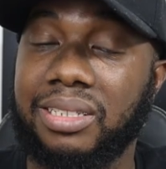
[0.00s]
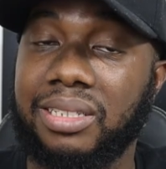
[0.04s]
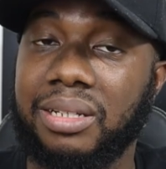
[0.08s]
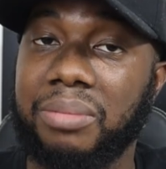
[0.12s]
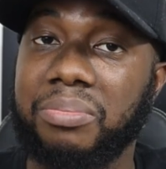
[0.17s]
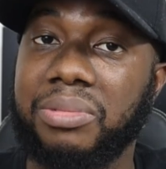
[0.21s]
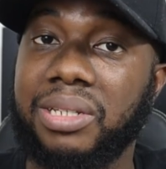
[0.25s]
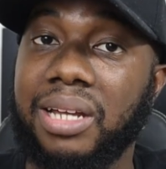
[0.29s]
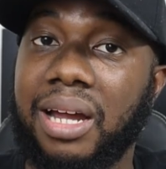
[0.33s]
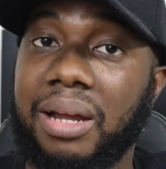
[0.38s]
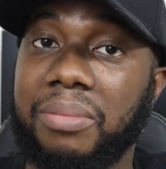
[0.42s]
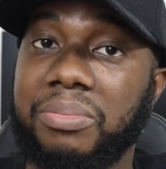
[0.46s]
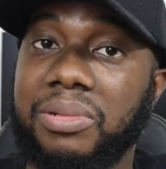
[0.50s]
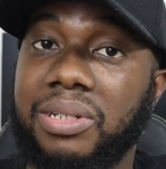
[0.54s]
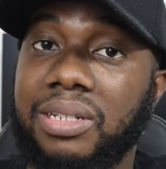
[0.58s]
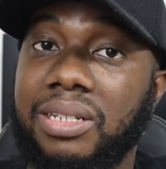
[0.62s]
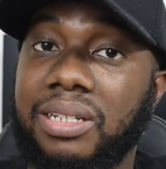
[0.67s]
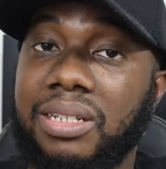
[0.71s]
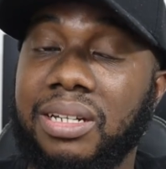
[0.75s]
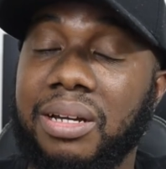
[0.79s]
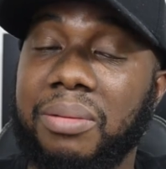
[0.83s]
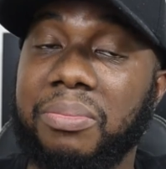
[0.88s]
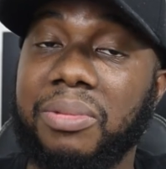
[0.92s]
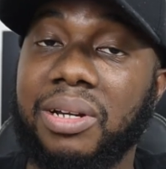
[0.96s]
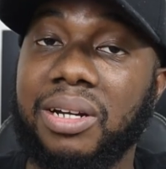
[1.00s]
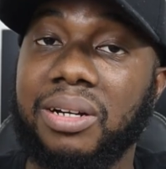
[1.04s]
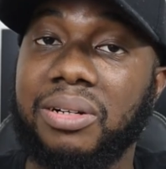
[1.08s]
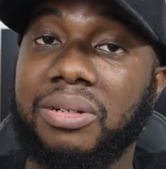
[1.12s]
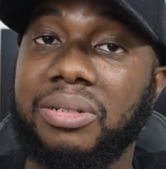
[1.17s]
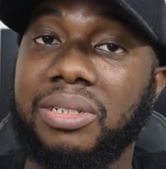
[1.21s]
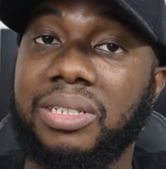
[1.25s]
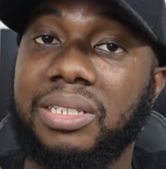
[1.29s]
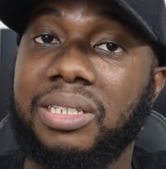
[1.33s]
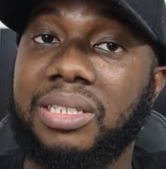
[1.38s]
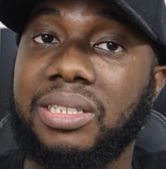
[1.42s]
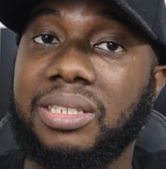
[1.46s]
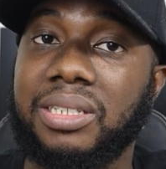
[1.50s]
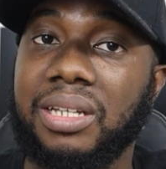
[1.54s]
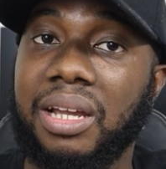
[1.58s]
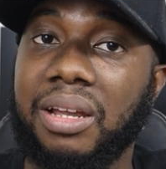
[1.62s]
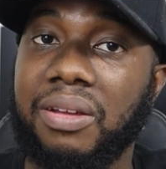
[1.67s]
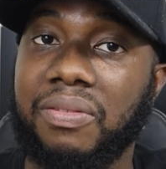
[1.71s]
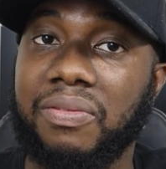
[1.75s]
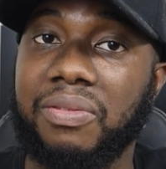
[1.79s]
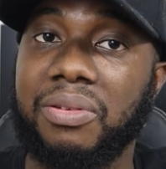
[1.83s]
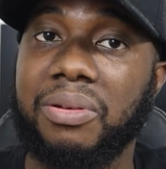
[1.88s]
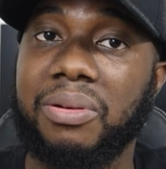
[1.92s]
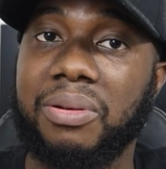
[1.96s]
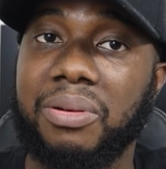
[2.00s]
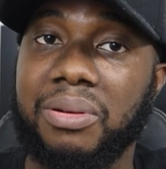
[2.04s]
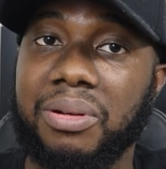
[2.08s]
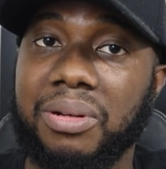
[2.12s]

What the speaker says: sometimes the thumbnail could save you.